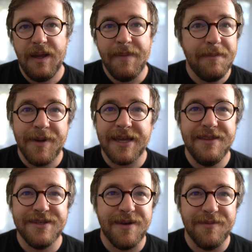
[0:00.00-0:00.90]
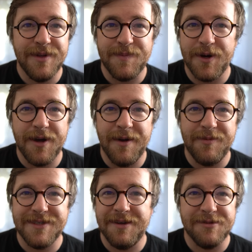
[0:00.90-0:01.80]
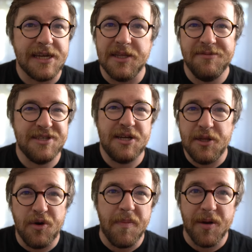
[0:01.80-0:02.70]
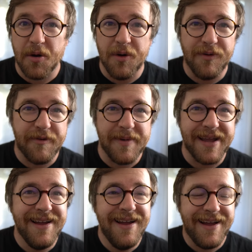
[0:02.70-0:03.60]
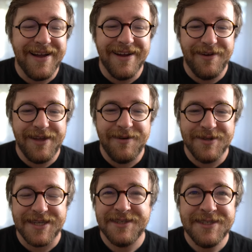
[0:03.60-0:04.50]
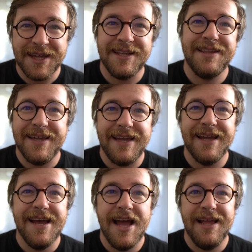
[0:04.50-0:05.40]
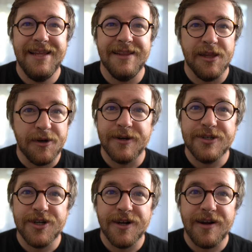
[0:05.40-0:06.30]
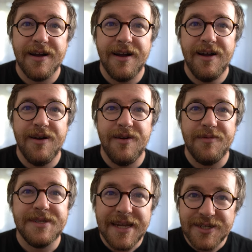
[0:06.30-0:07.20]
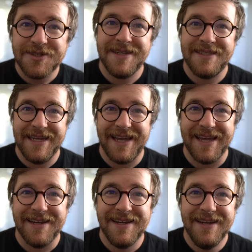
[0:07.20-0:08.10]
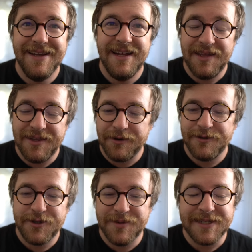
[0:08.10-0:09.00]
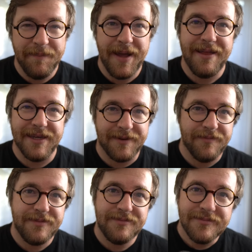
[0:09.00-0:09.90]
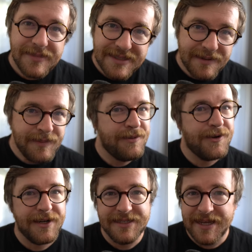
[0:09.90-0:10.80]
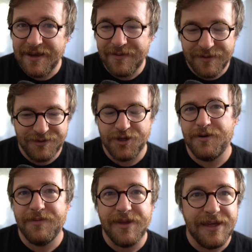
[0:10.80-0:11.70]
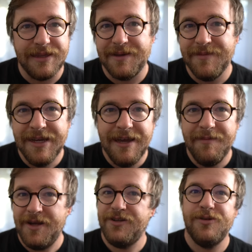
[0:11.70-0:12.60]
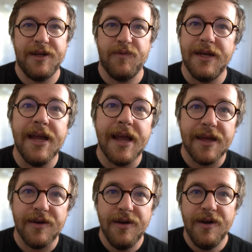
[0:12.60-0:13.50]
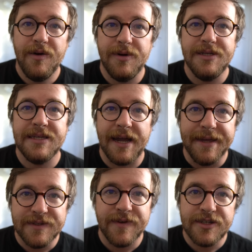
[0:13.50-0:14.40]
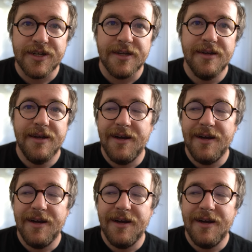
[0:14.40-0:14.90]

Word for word: Man, picking this book up, it was like a little miracle for me. It was like suddenly literature was interesting again. Literature was compelling. And some people are going to say, sure, the thing that made you like reading again was science fiction.